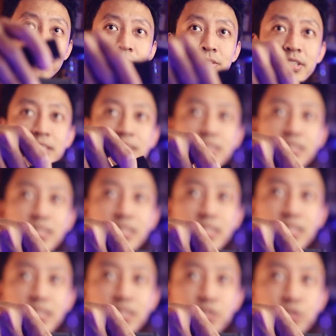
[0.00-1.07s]
So you can see
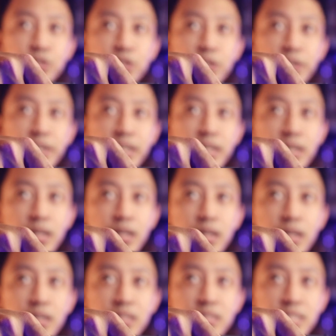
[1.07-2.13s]
here it's drawing
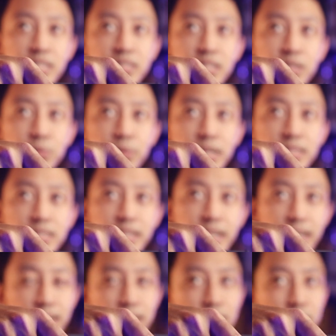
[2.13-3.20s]
16 watts
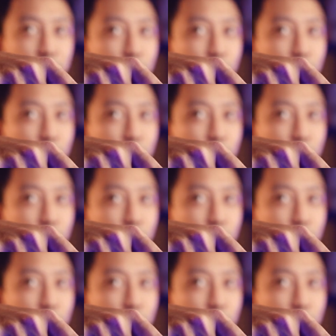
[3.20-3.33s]
at